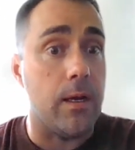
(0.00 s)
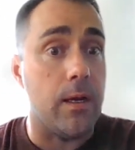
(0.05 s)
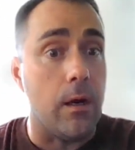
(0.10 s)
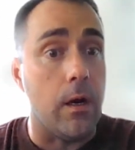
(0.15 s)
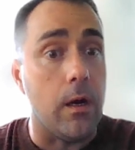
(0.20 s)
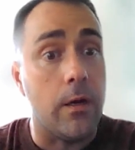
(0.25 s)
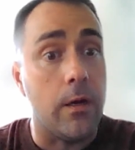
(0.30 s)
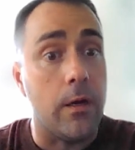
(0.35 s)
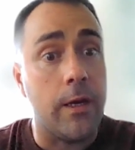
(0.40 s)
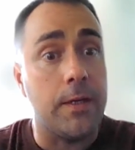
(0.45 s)

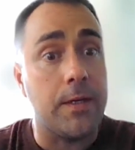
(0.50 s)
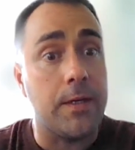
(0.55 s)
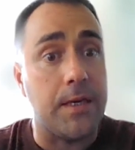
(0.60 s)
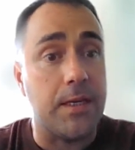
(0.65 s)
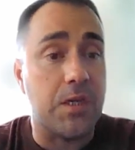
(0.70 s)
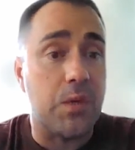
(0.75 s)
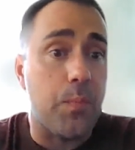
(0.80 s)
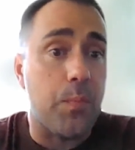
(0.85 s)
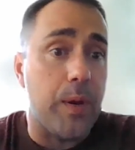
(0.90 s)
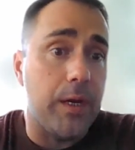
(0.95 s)

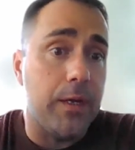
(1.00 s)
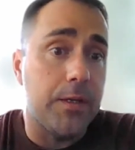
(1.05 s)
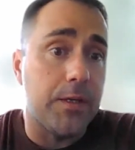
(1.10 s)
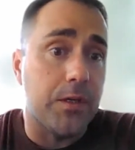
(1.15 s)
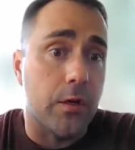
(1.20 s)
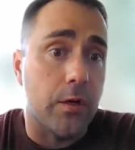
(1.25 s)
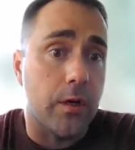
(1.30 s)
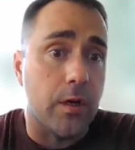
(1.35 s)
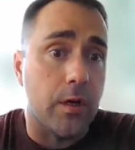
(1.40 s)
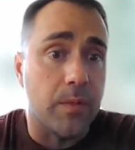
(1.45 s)
unanticipated
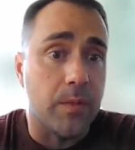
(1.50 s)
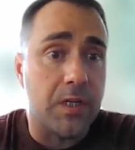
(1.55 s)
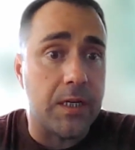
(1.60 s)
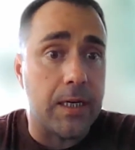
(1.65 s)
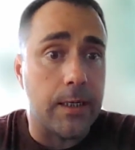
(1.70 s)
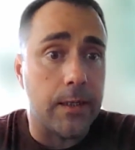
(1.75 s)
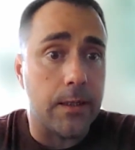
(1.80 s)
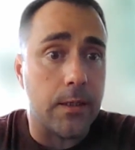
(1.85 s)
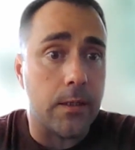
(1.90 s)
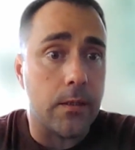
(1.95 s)

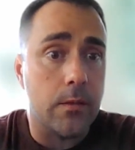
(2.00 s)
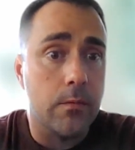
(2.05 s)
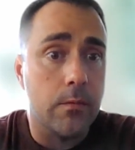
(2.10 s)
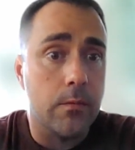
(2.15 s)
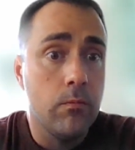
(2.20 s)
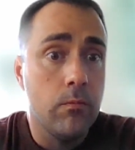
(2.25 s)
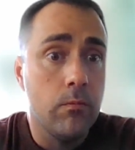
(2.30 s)
circumstances.